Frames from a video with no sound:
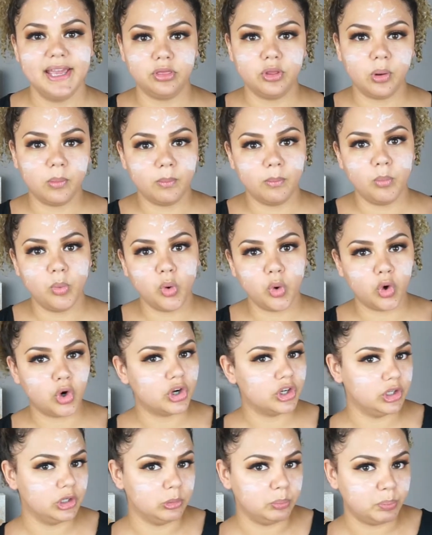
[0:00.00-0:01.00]
The more
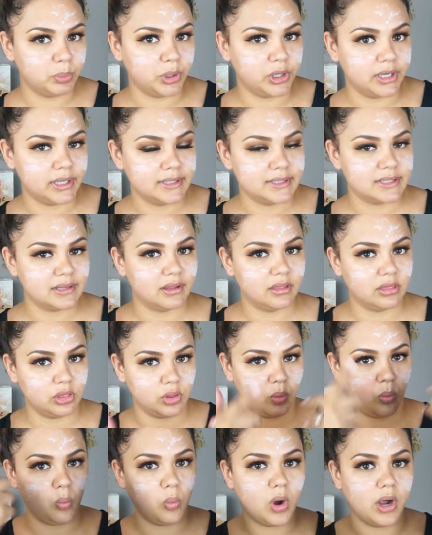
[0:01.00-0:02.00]
you put,
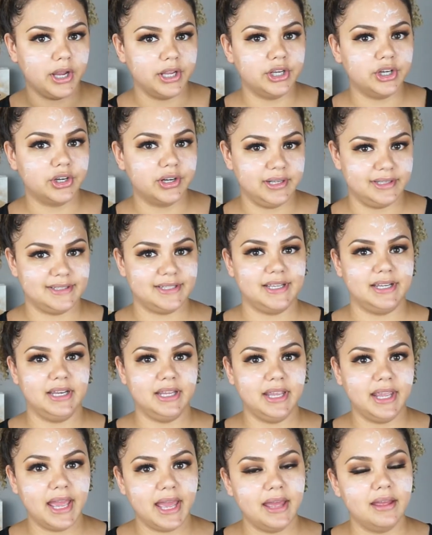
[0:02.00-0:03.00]
the whiter it's gonna
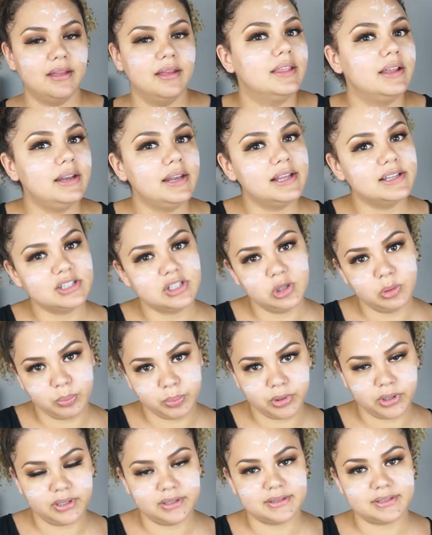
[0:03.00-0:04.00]
get. The less you
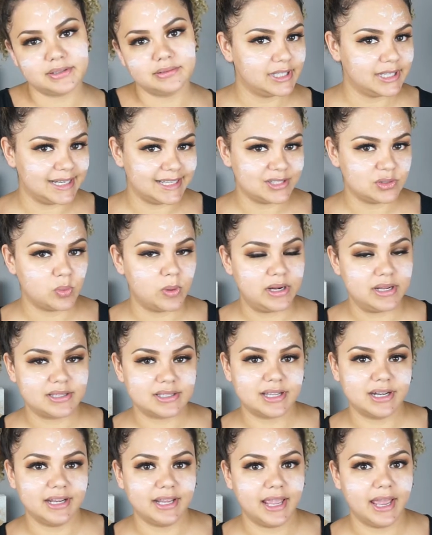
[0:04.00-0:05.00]
put, the less white it's
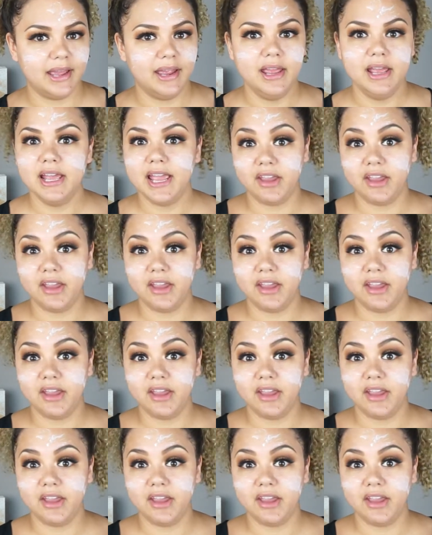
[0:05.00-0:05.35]
gonna get.